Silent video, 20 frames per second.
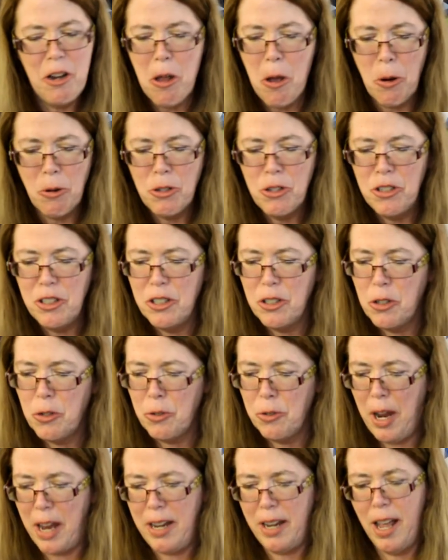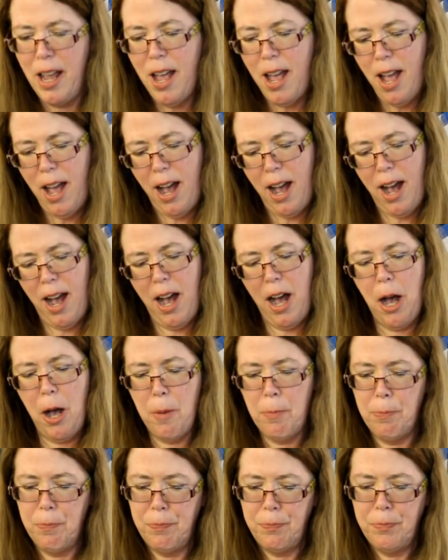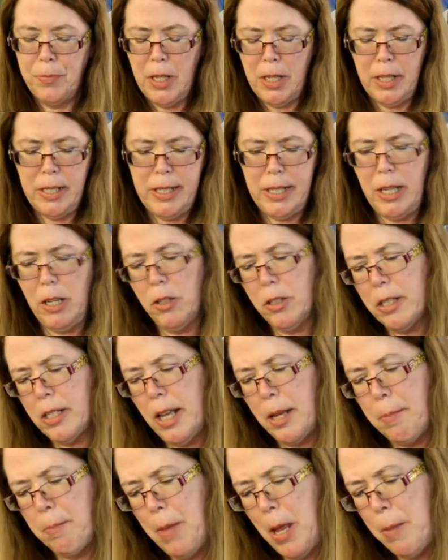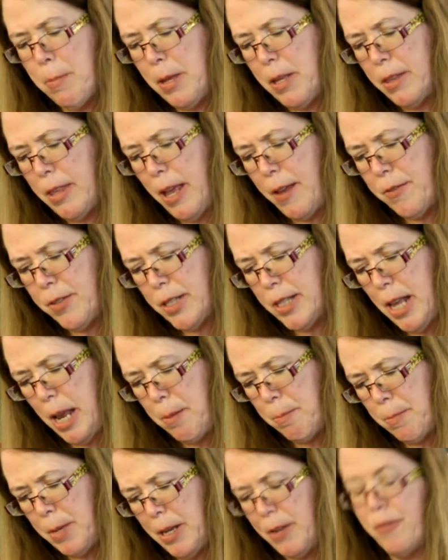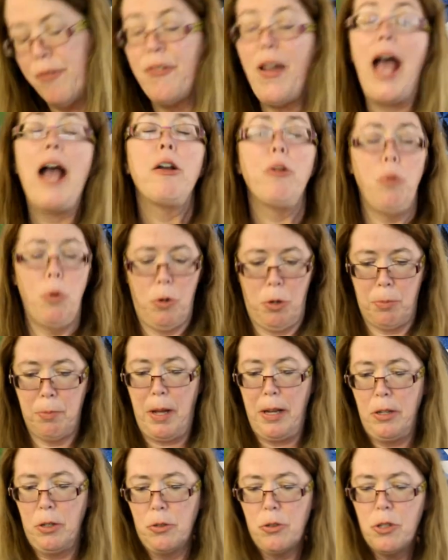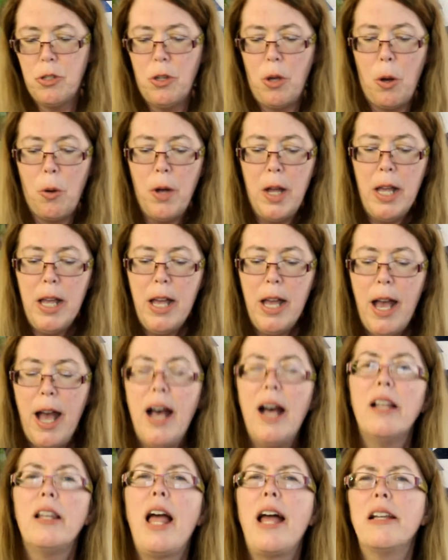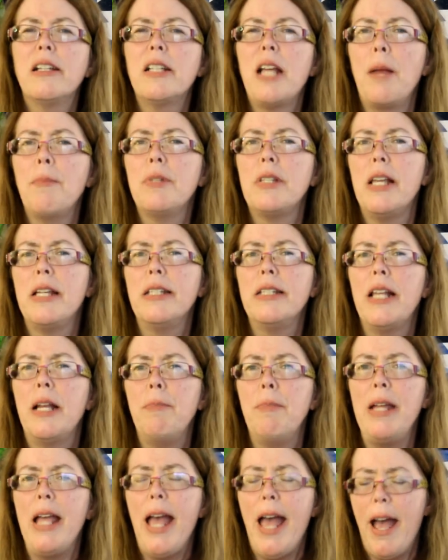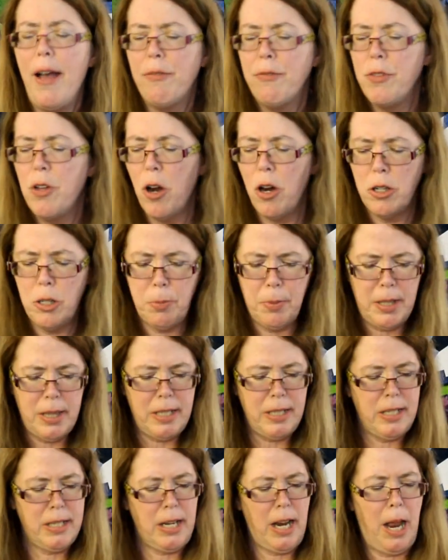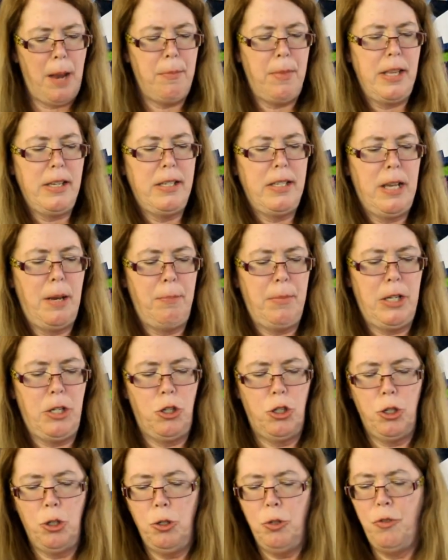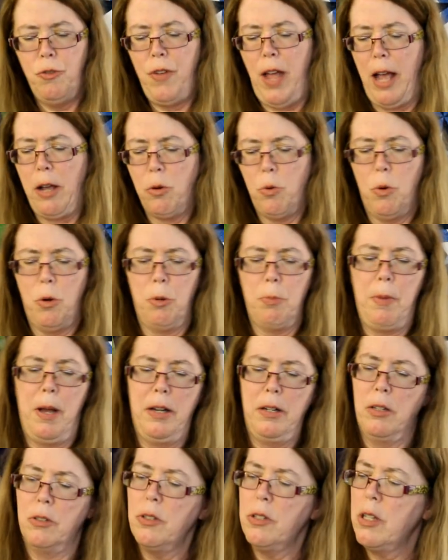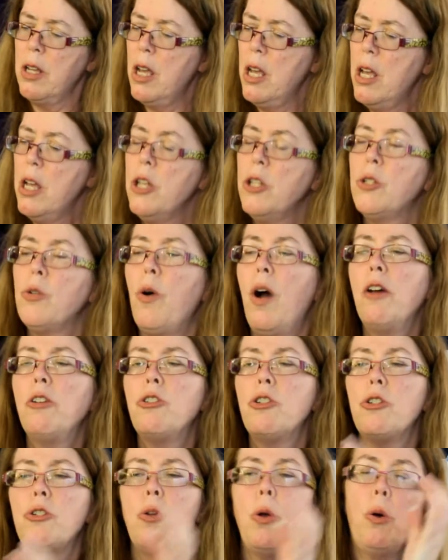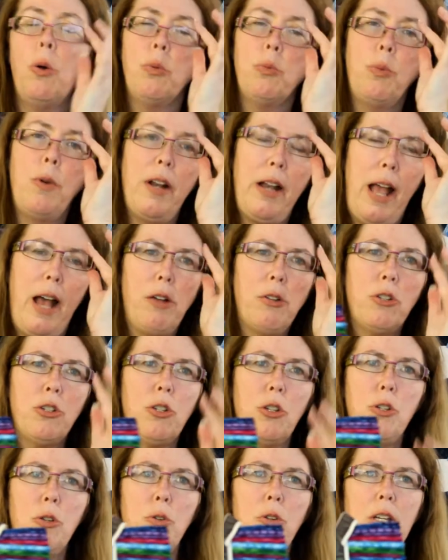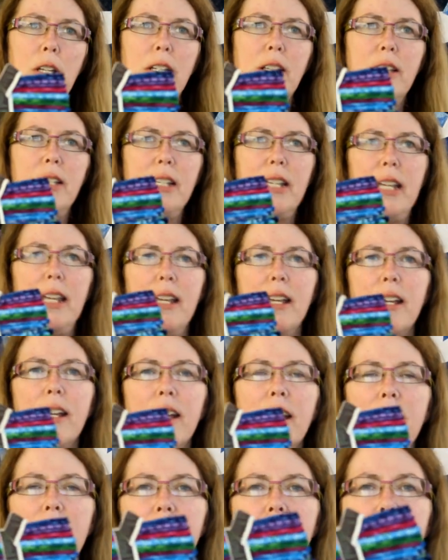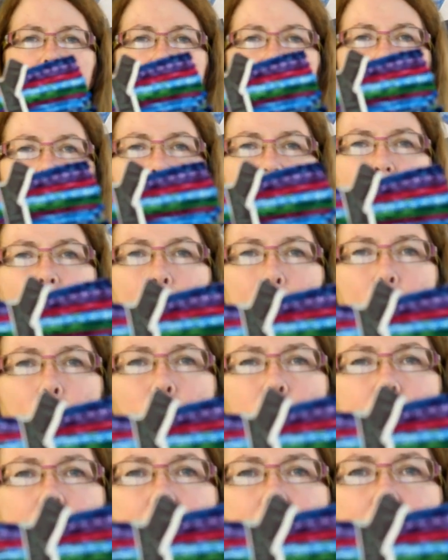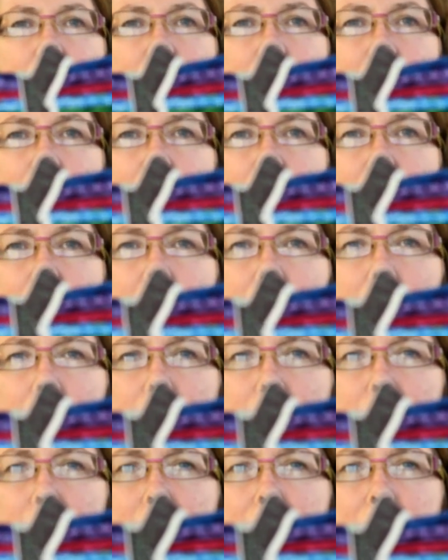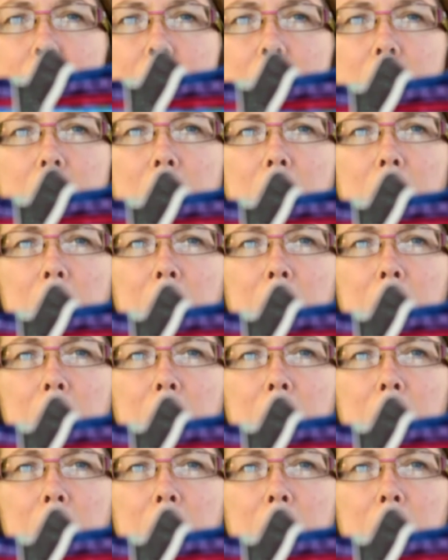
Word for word: No, she's great. Let's see, it looks like maybe they've sent me fat quarter bundles. So a lot of times they send me half yards, but this time they sent me 2 fat quarter bundles. So I'll just hold one out so you can see. There, I'm holding close.